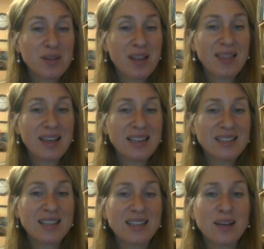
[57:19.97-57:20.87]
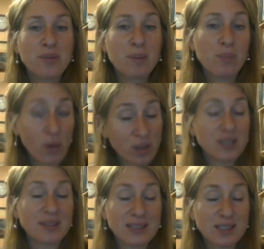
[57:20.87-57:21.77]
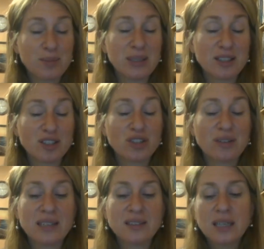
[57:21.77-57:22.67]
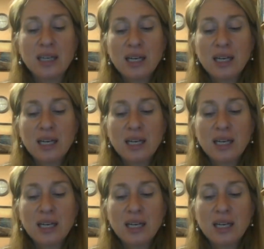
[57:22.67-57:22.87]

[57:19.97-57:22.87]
the things that they report to us as being stressed.